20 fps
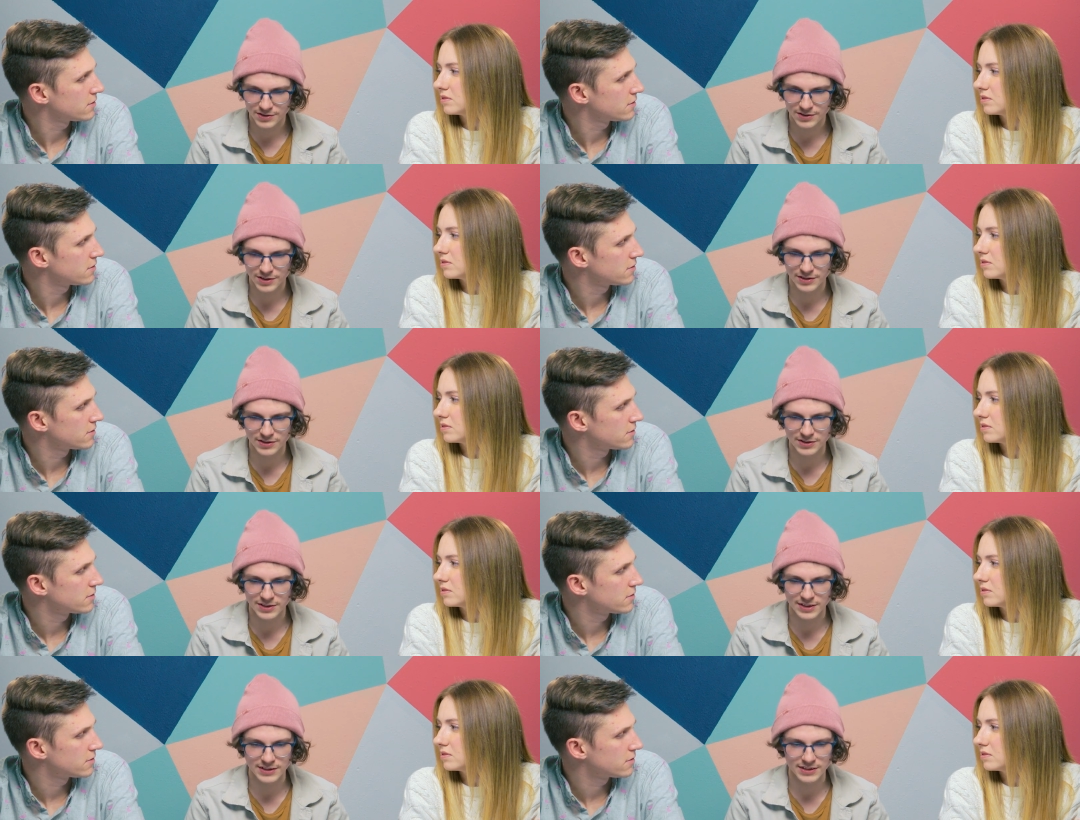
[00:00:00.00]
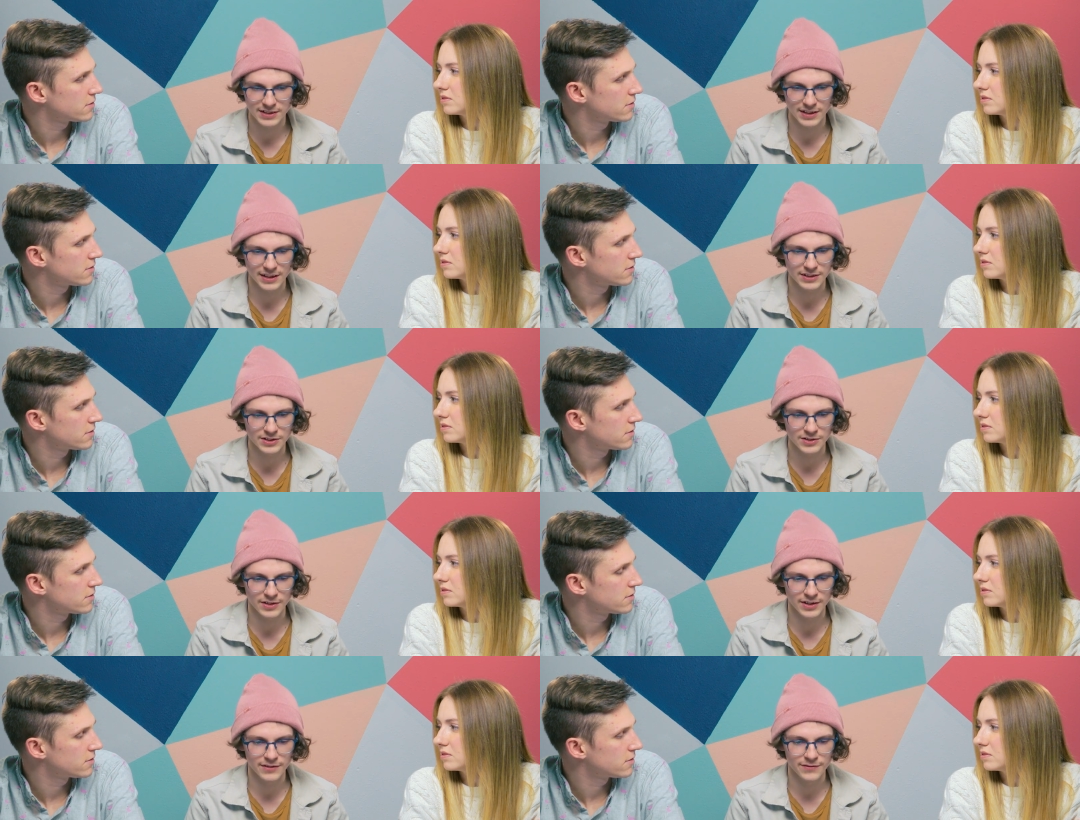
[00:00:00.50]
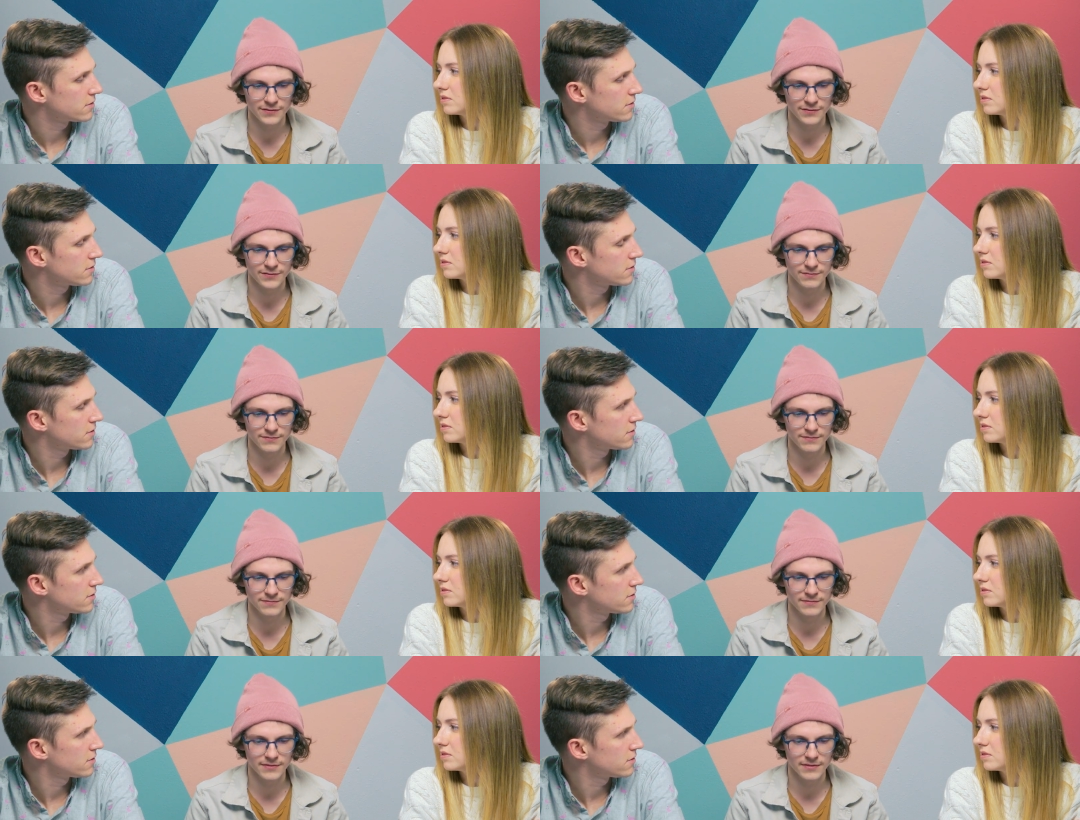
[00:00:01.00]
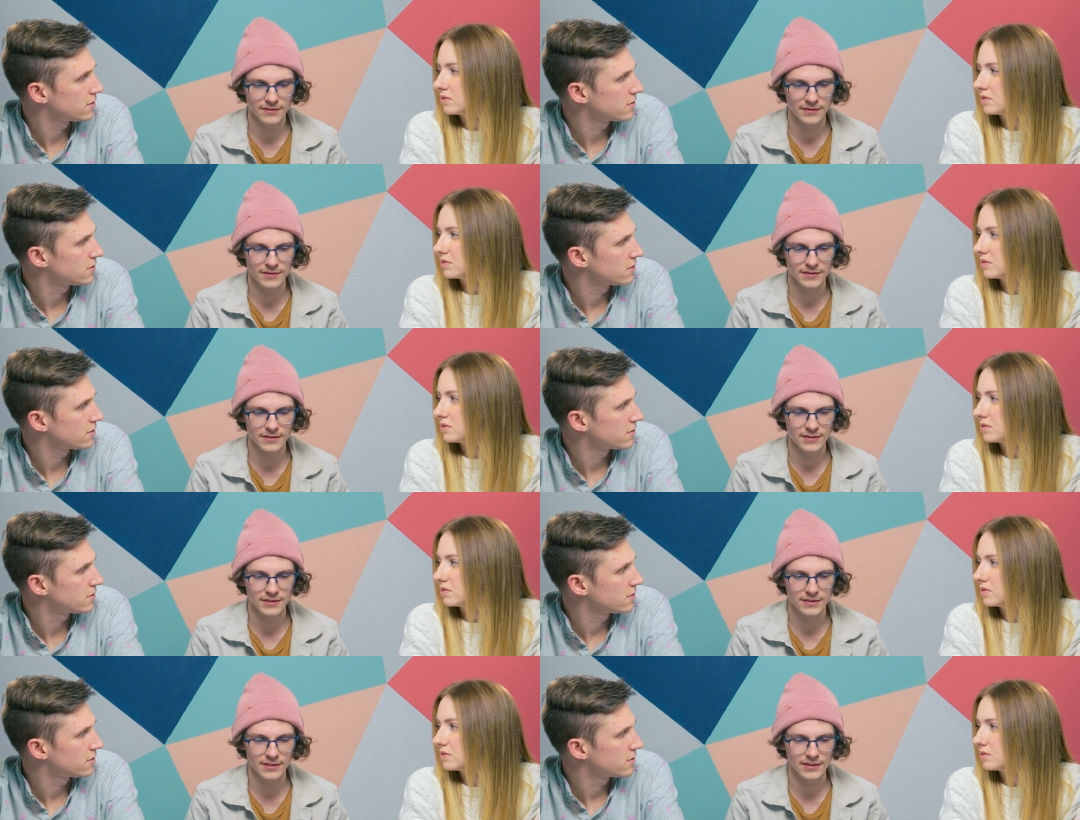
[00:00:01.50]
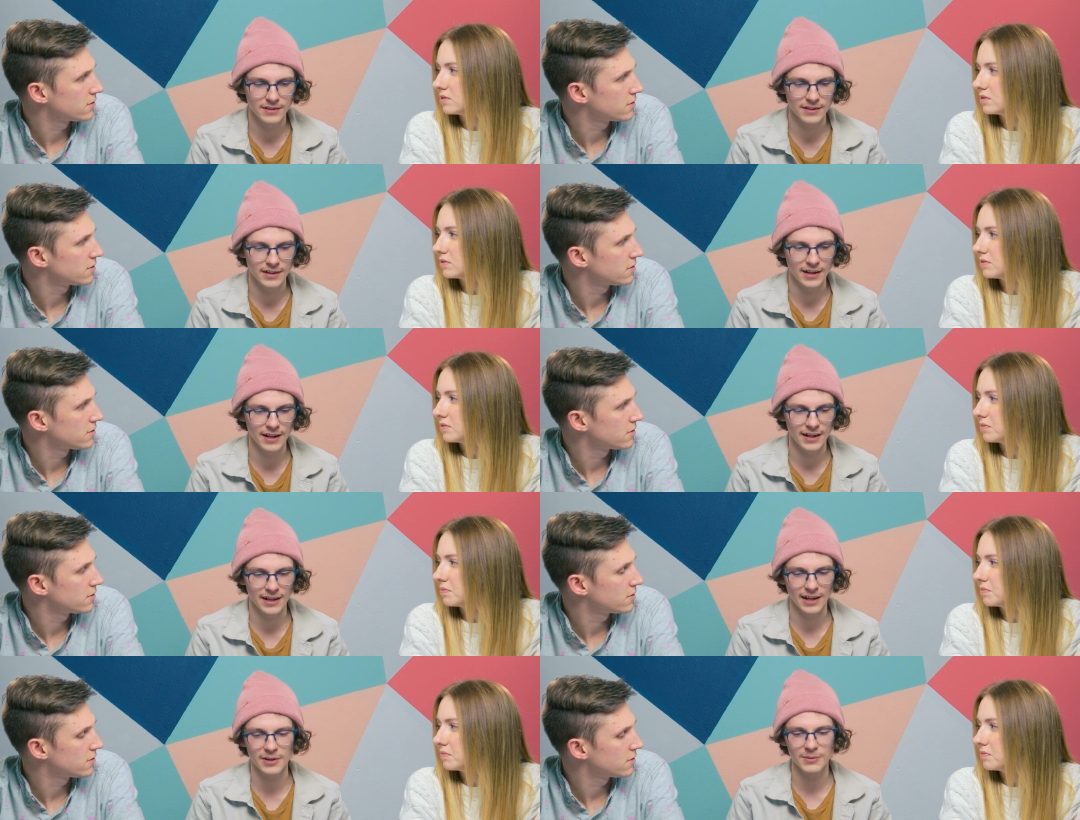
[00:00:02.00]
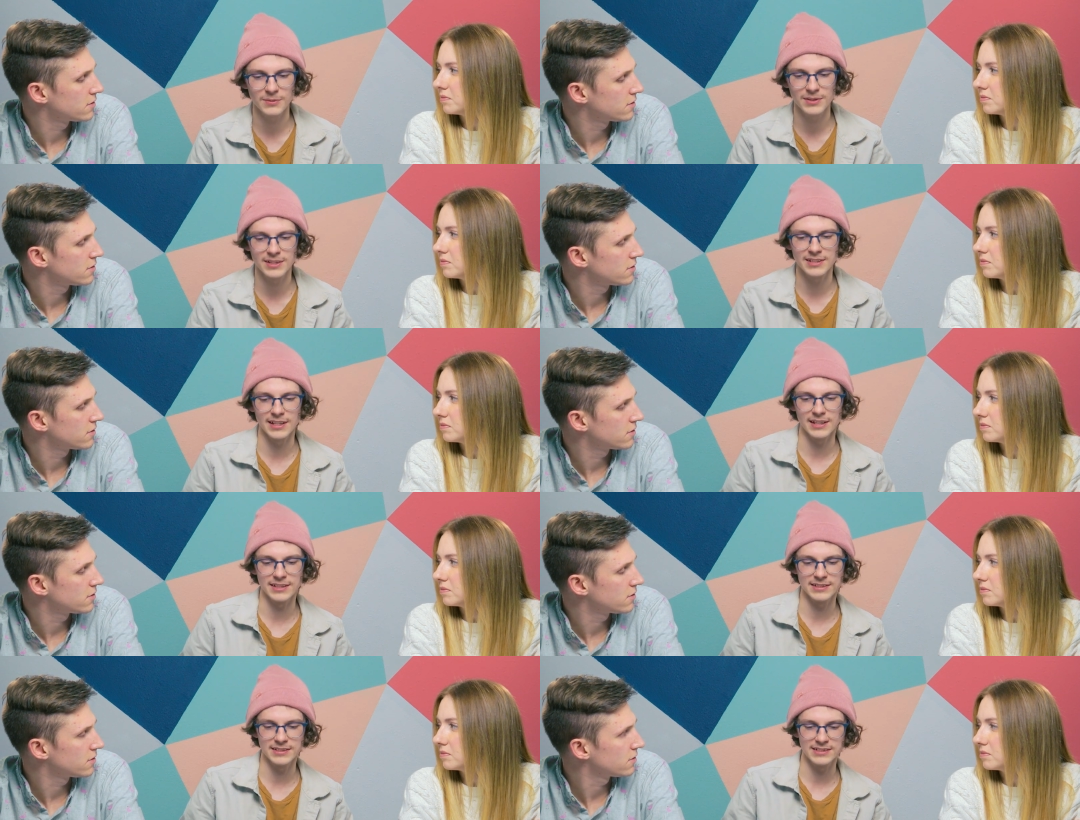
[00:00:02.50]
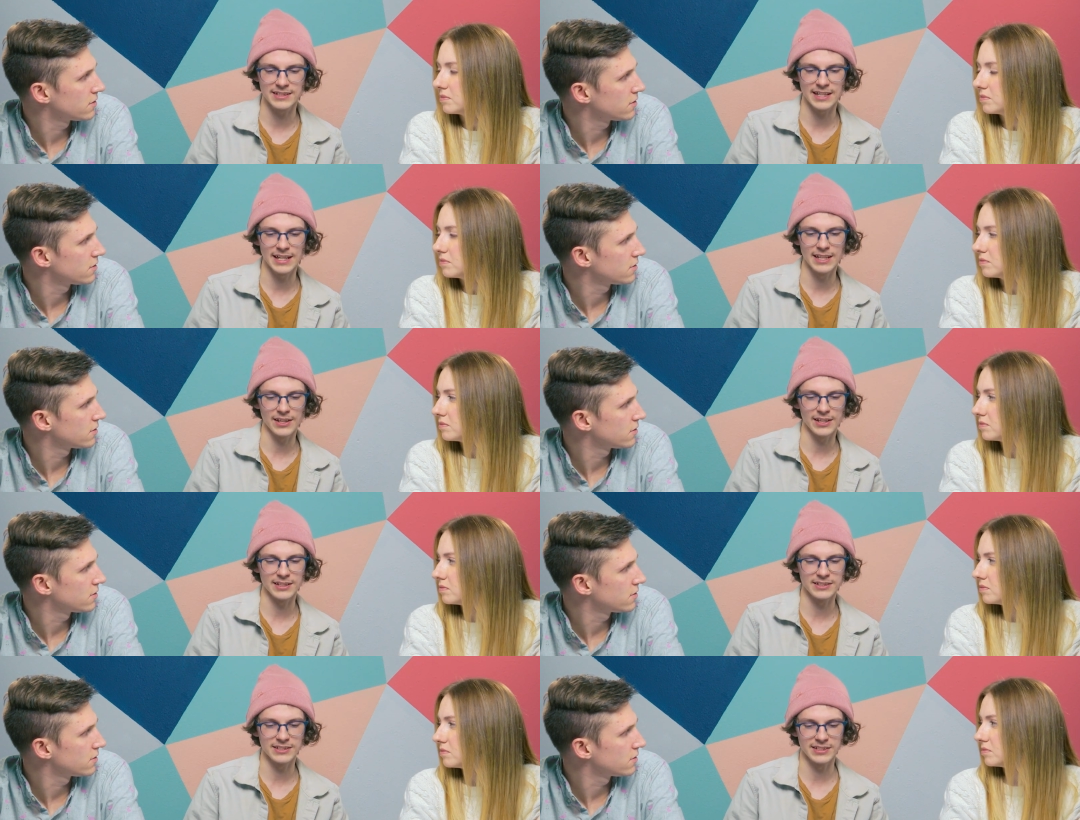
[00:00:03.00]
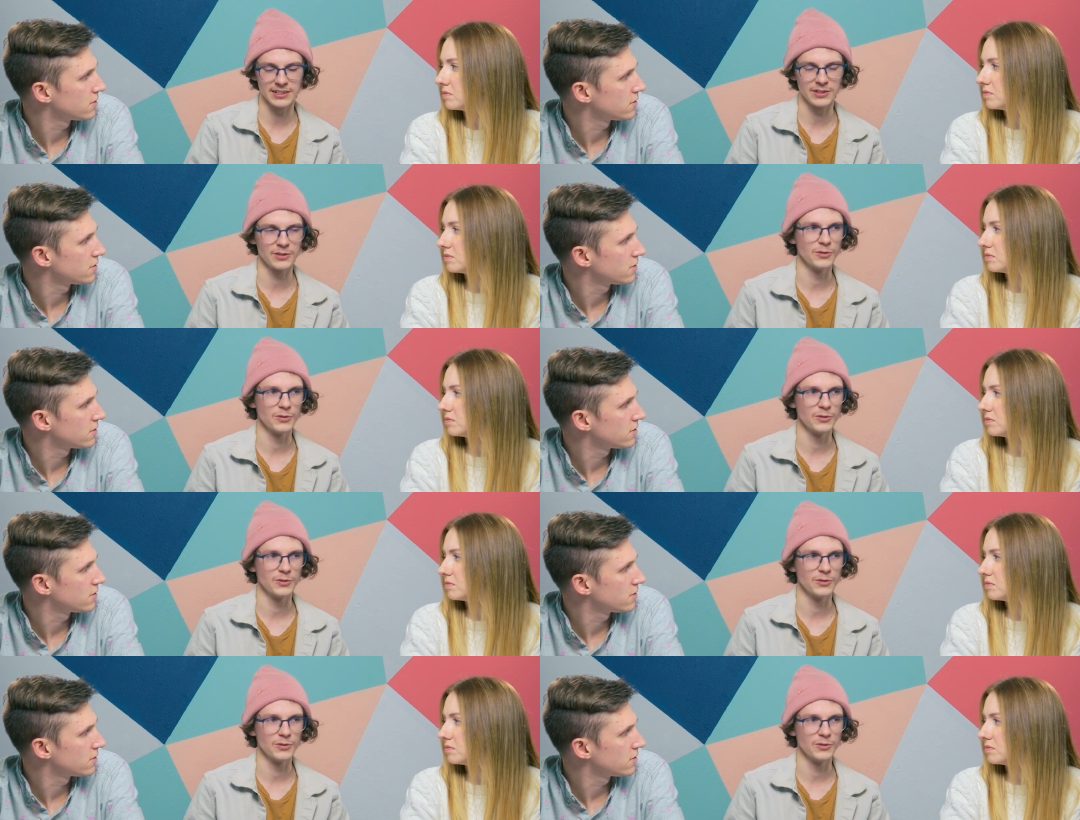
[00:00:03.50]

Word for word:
Speaker 1: so just like trying to, like, I don't want to like say like just